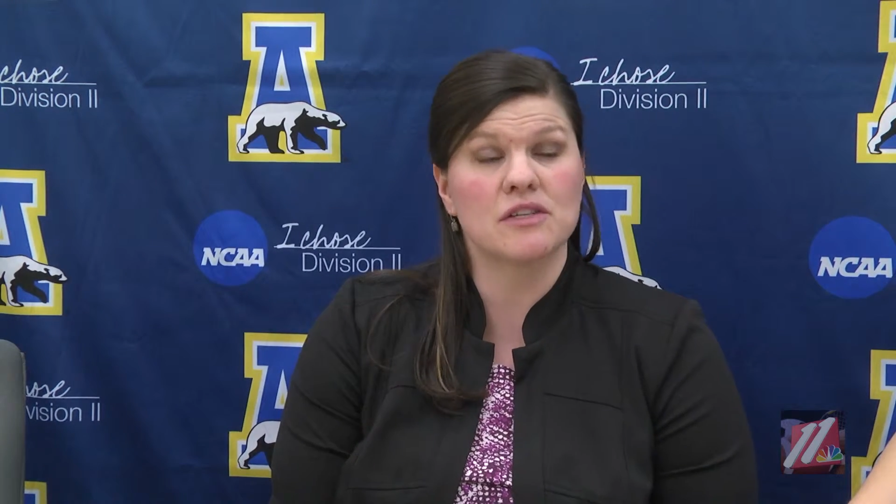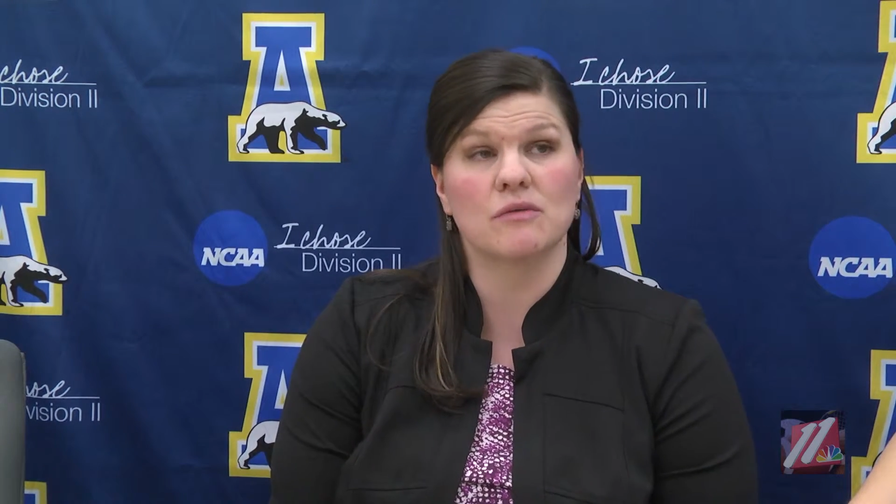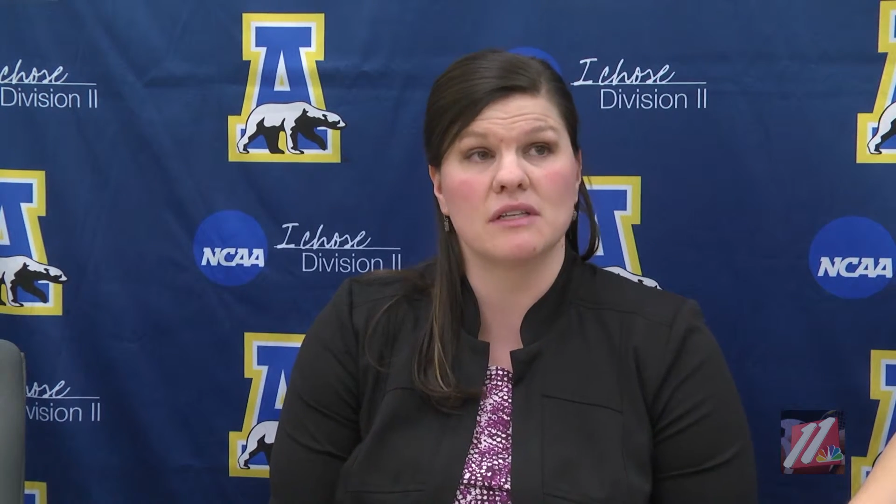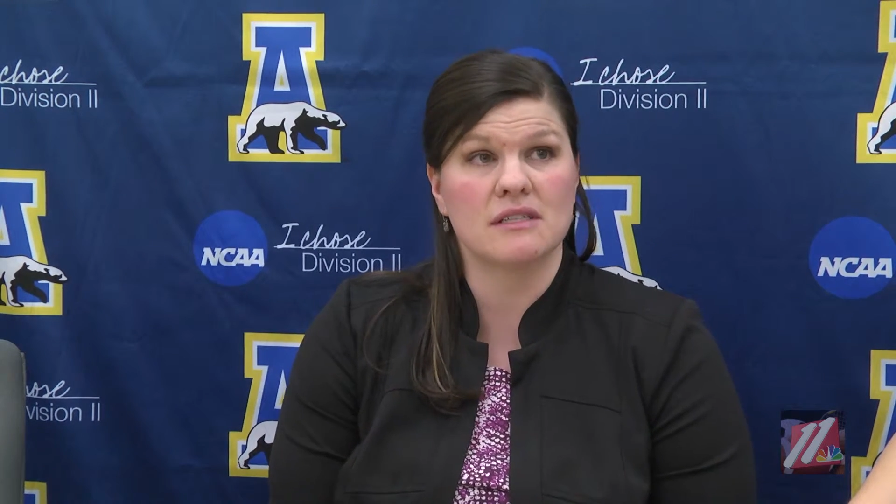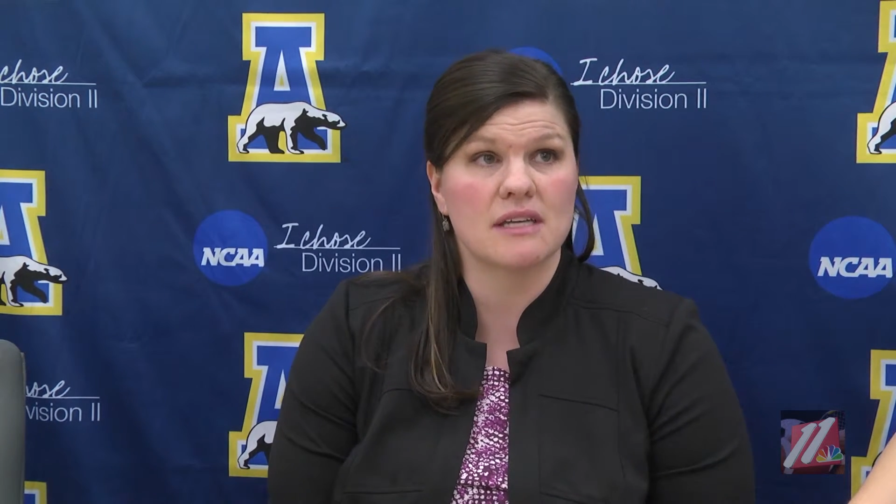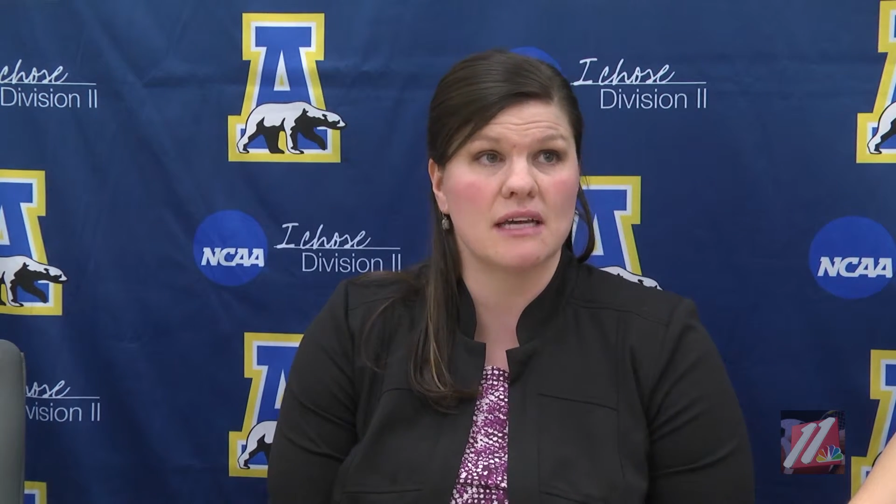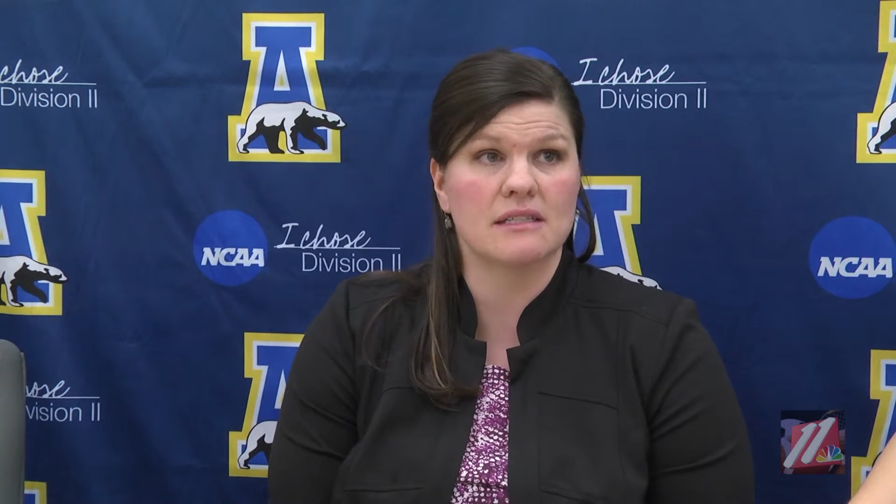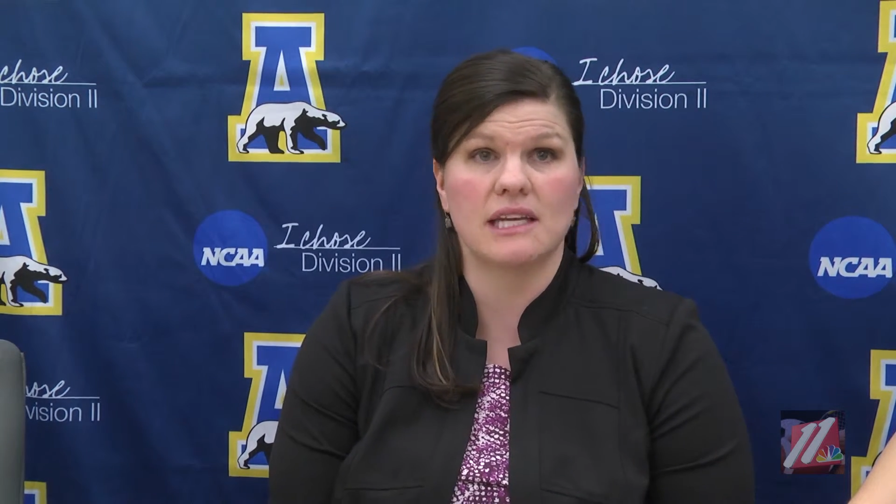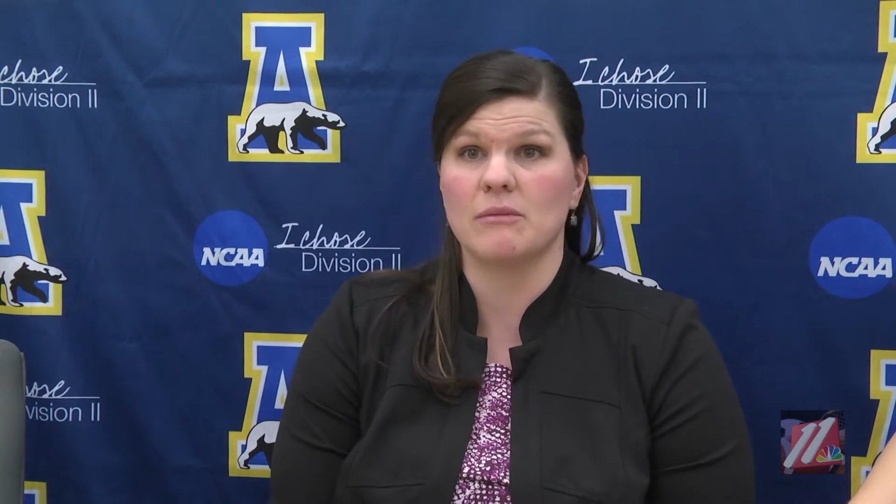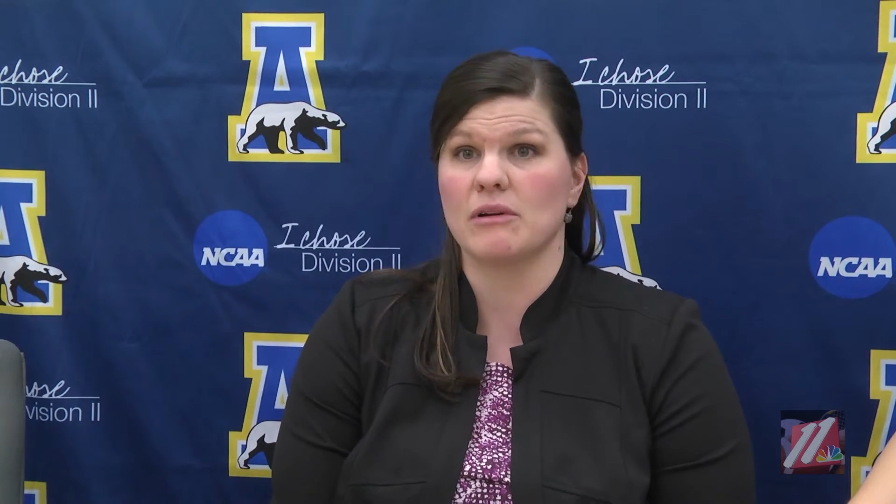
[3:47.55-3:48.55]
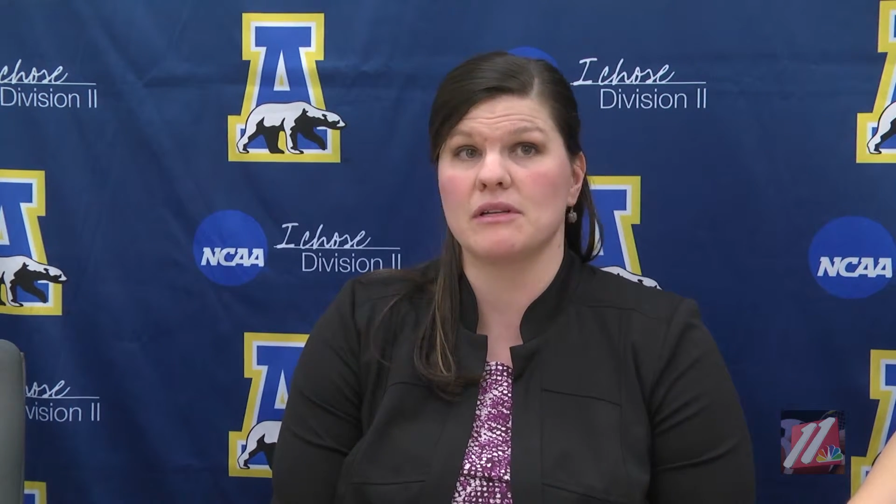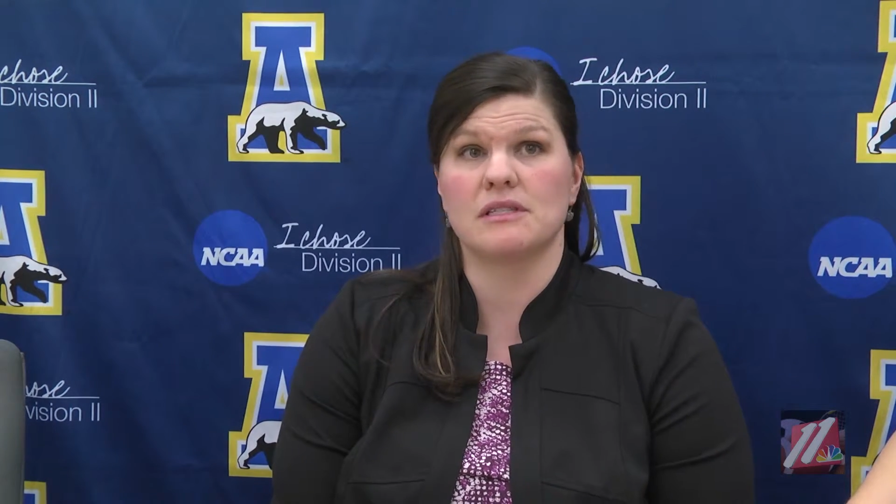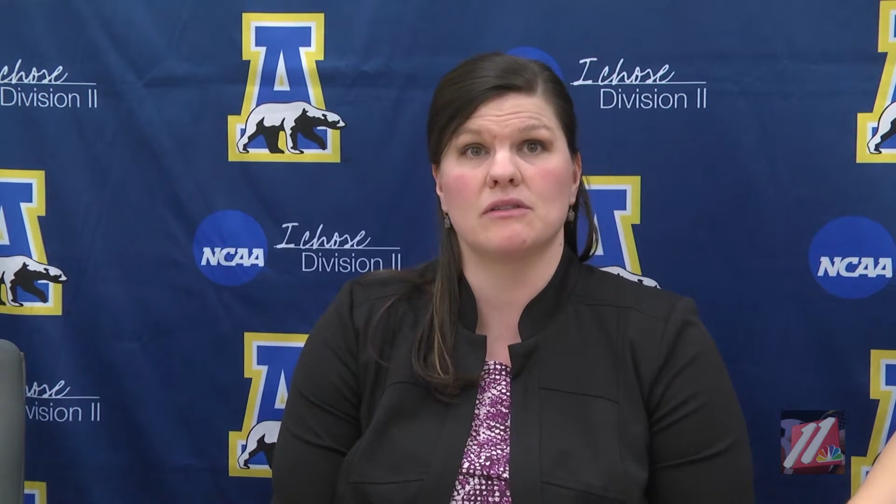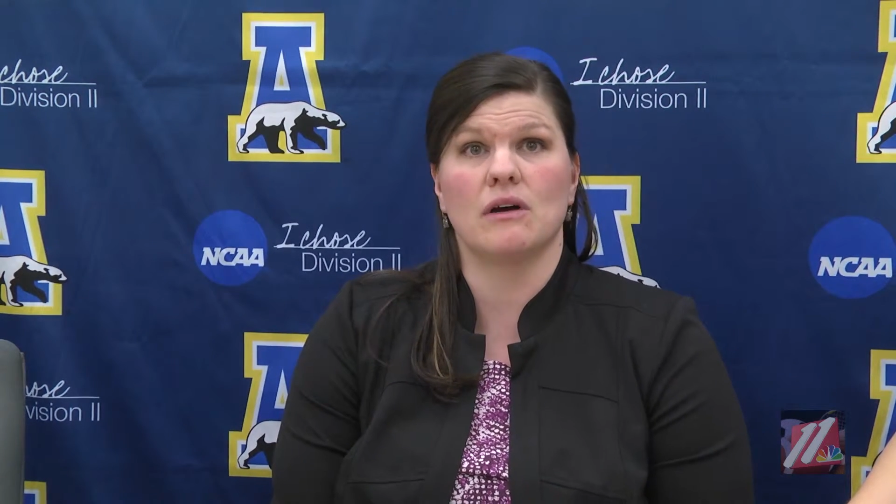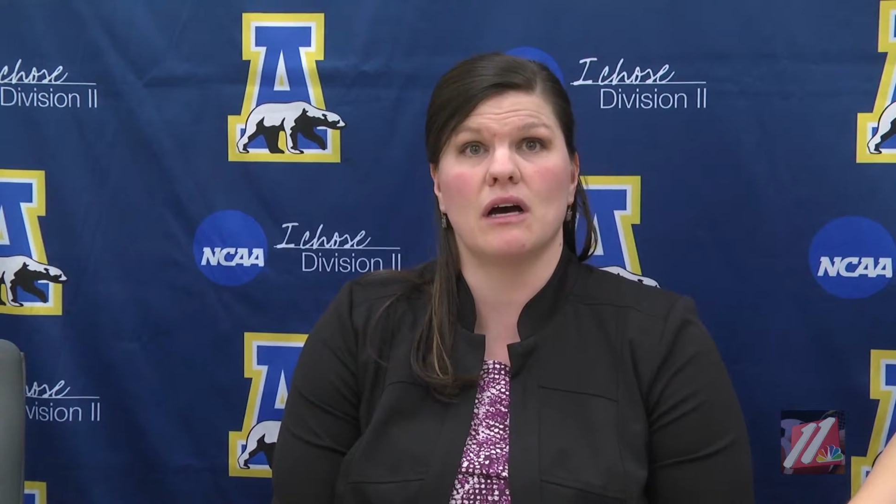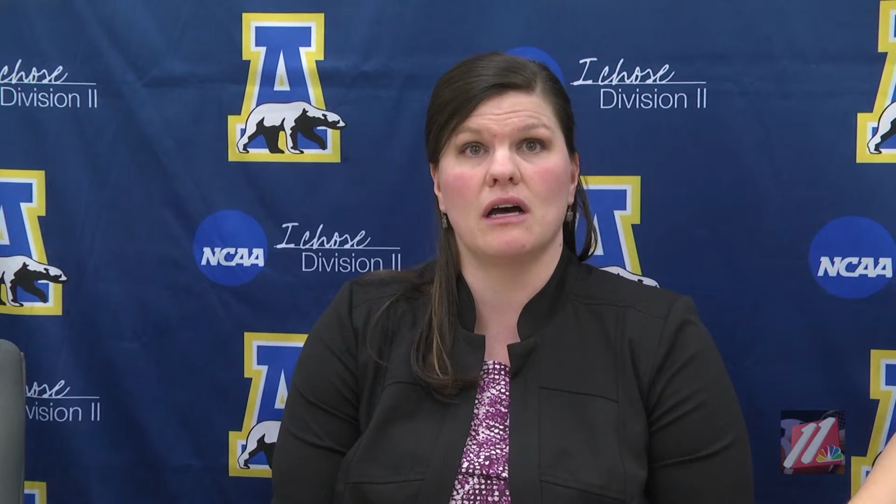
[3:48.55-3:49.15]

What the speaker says: to run sets and abilities to